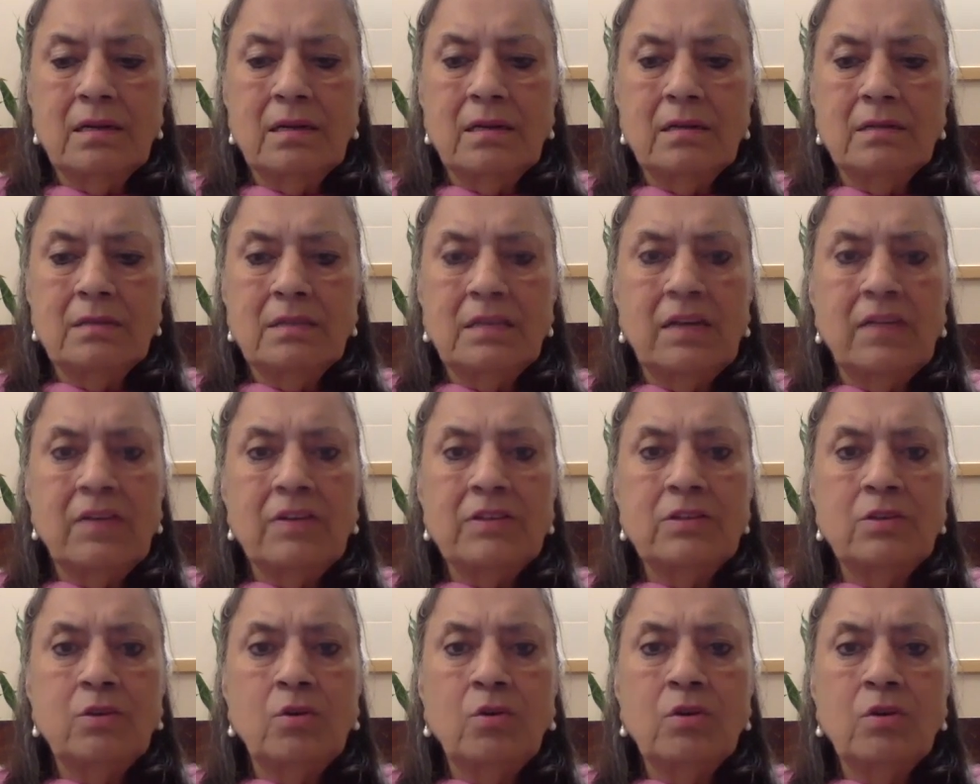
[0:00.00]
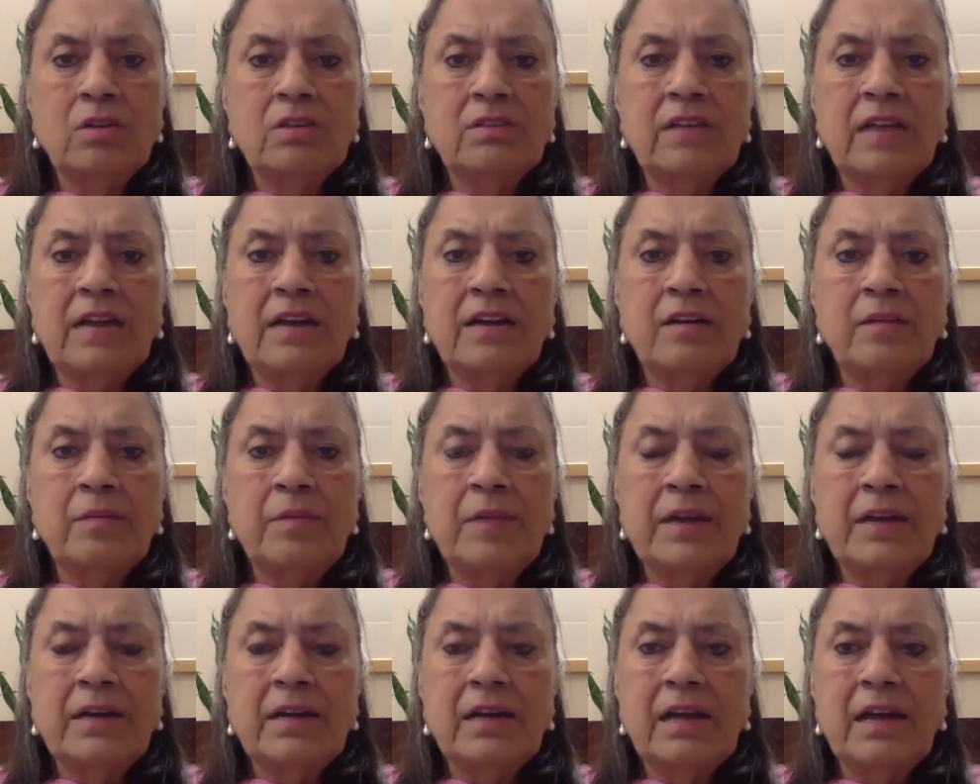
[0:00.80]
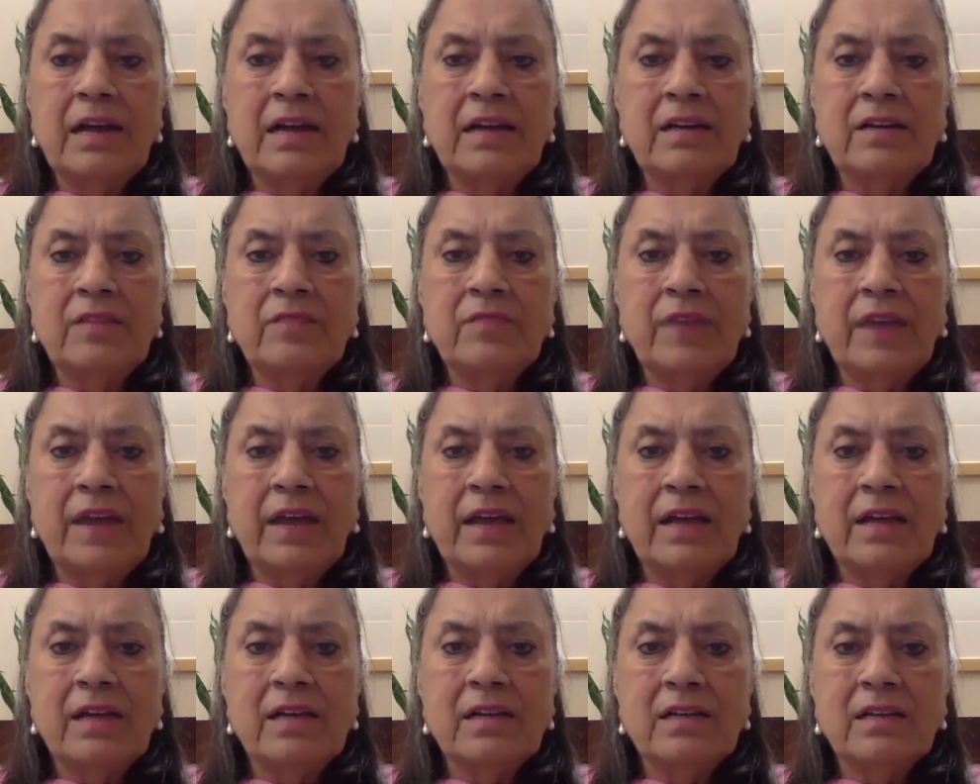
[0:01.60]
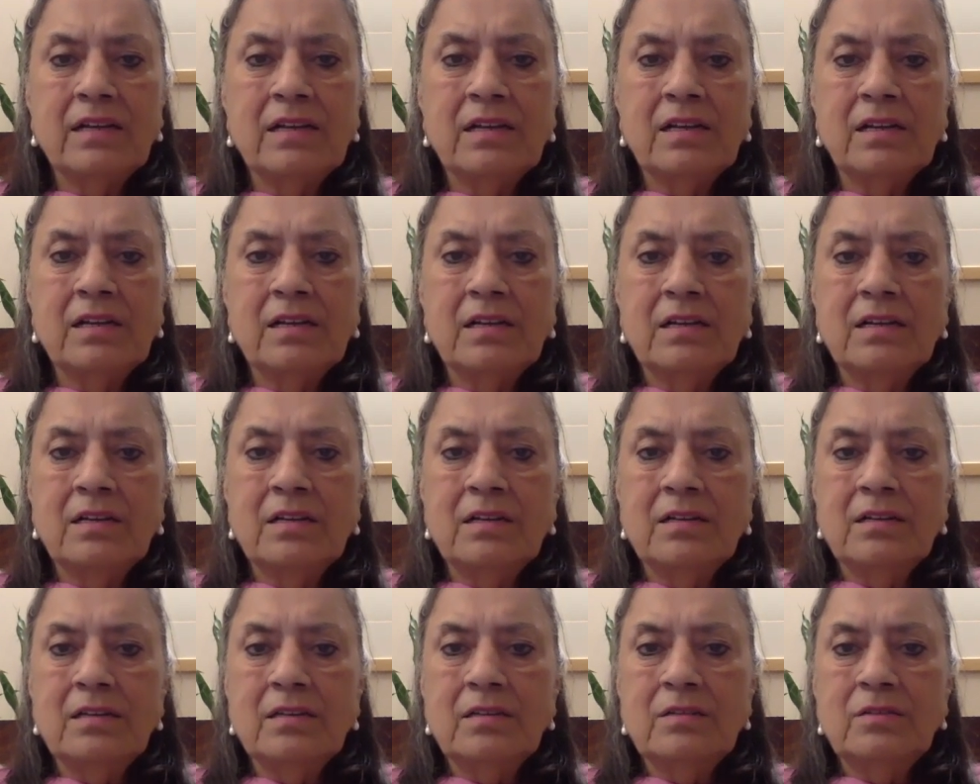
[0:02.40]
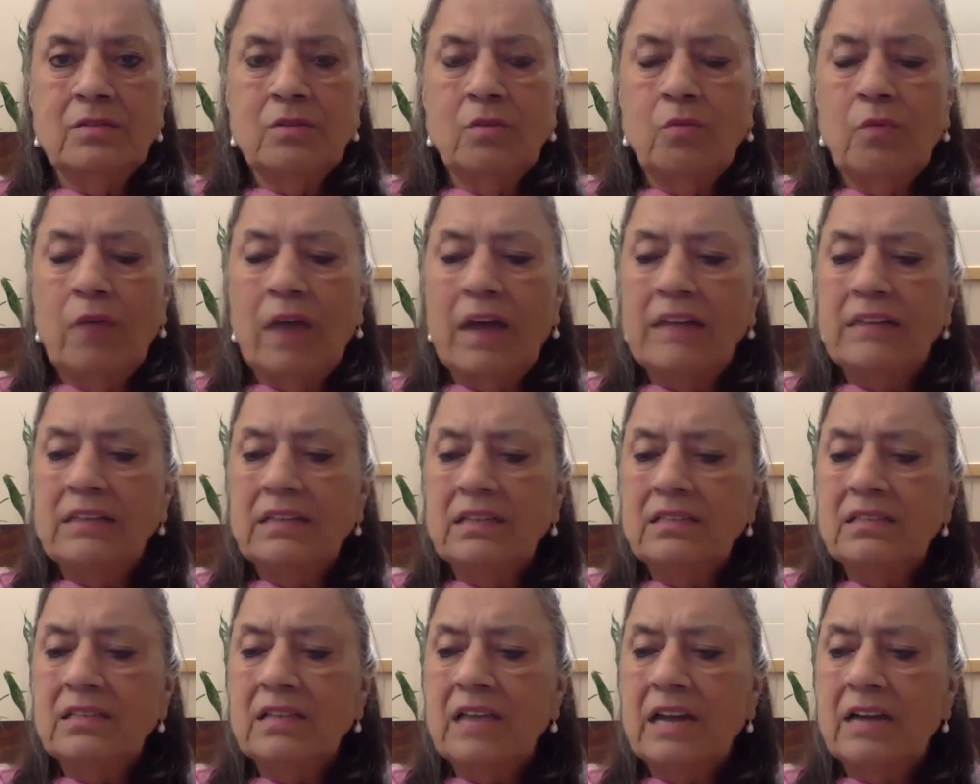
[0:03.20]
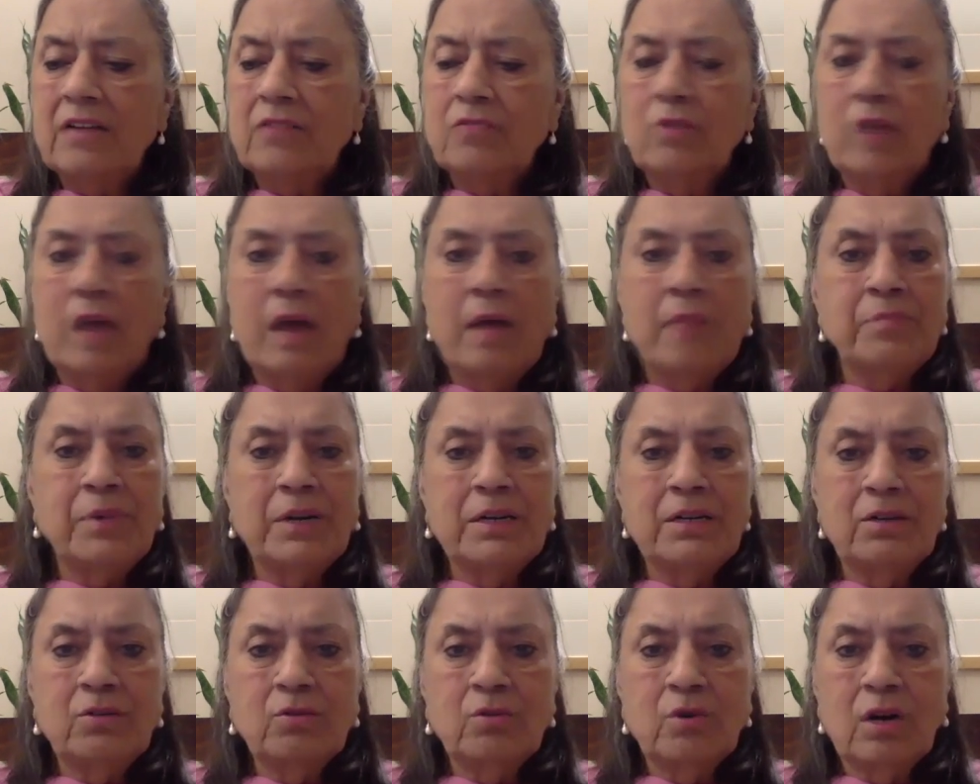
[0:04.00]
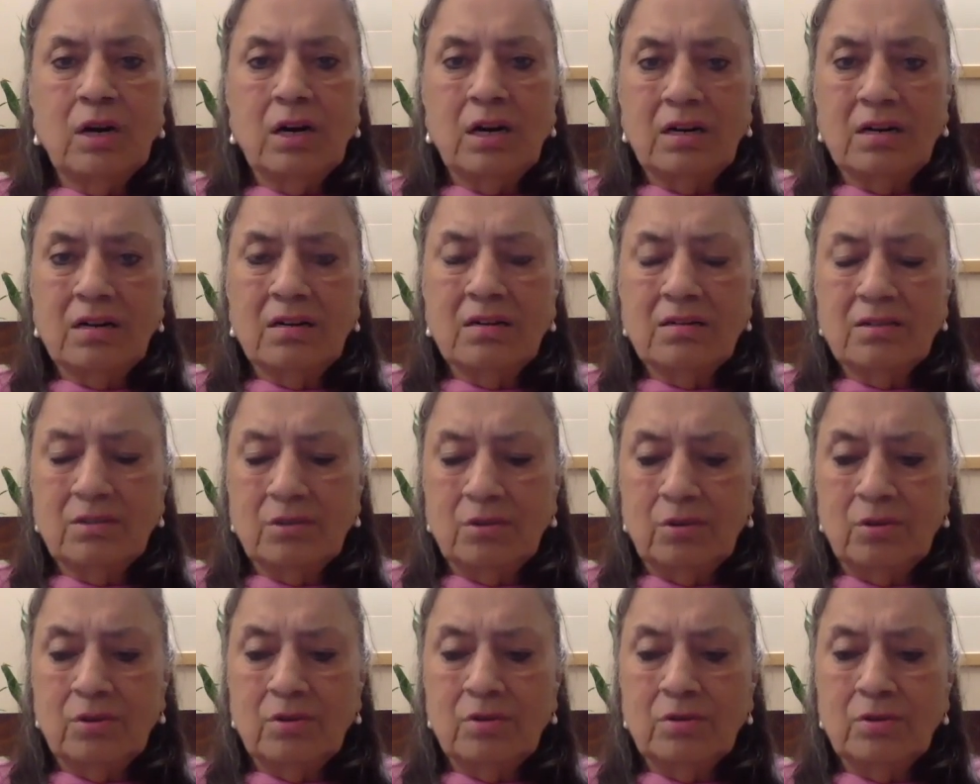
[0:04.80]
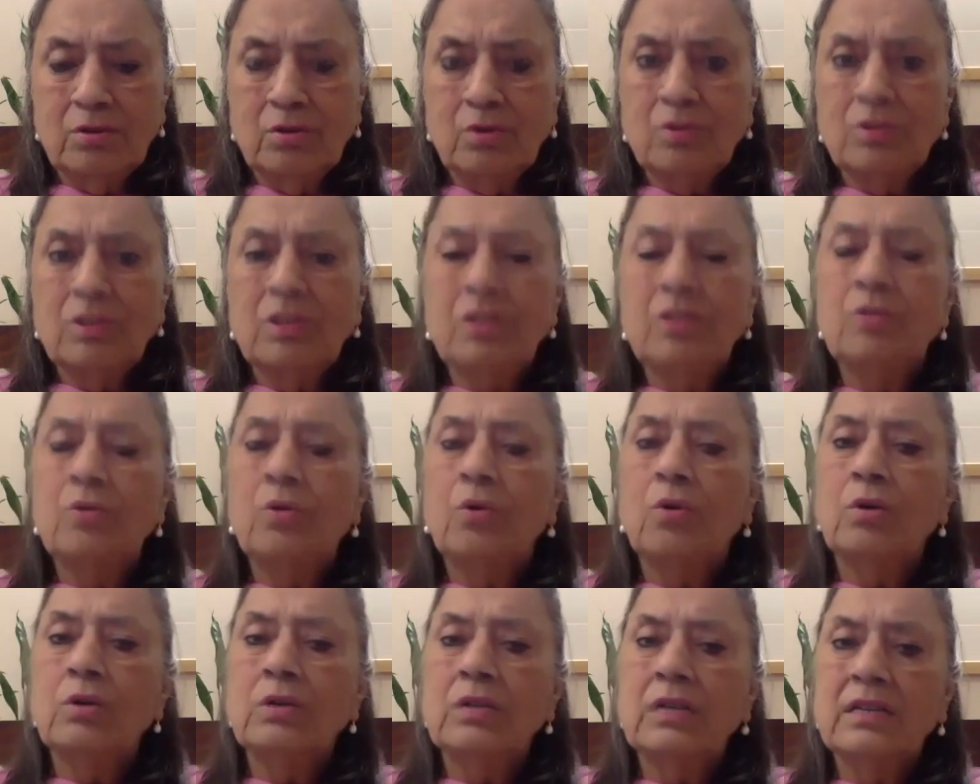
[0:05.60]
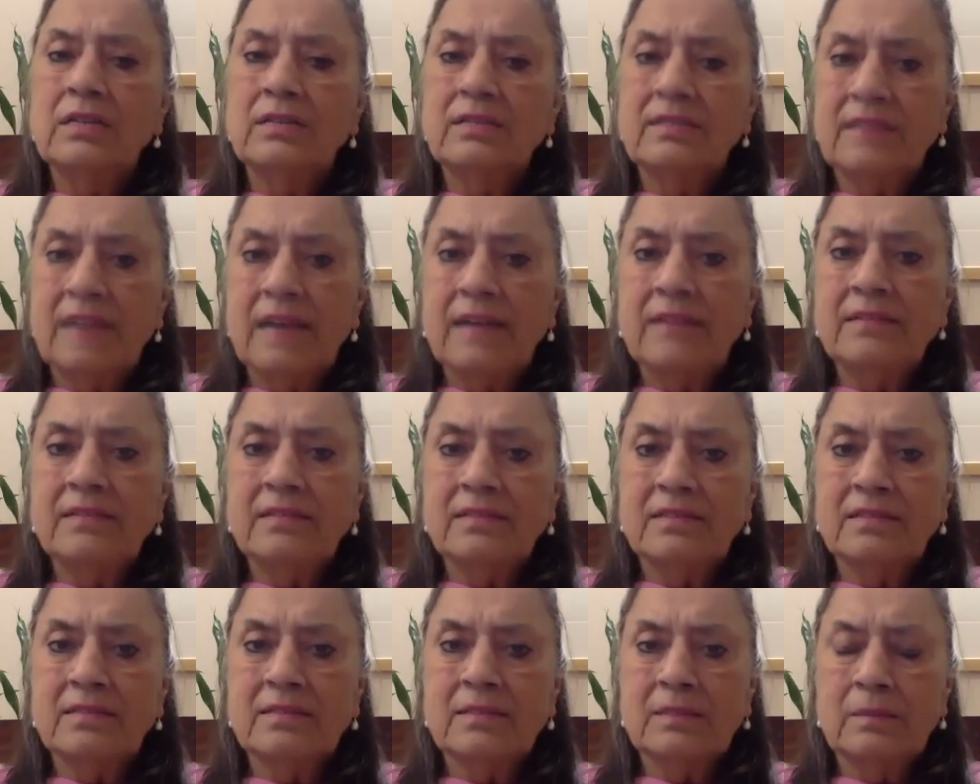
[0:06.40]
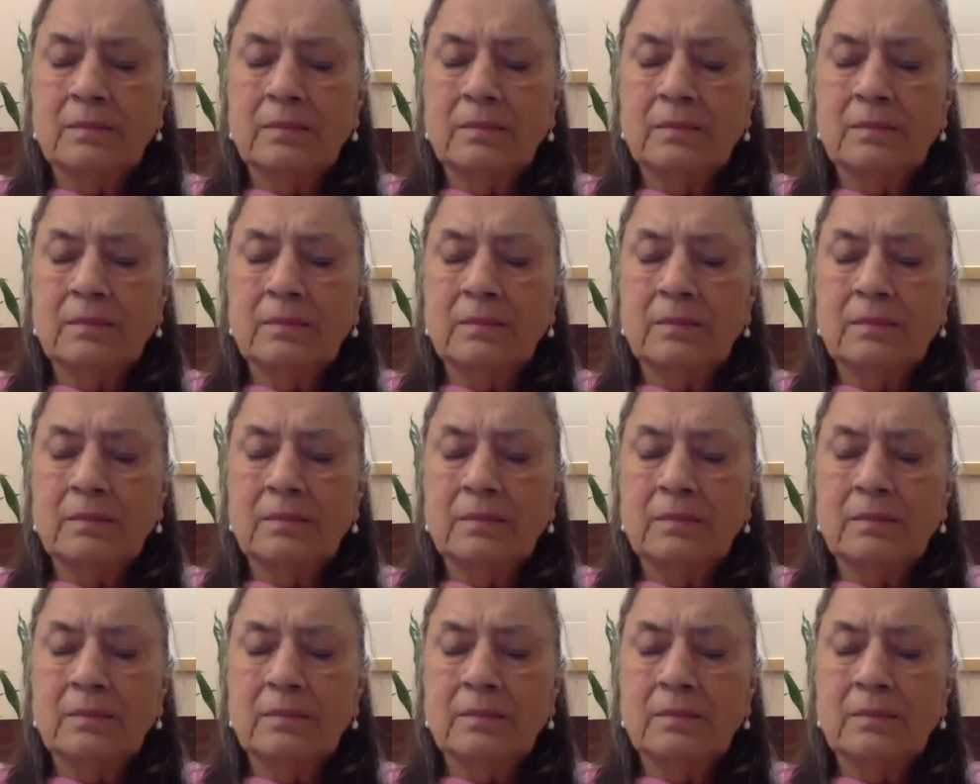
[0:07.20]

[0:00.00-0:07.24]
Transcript: There was no resentment anywhere. So why this had to happen to her? So she told her sons,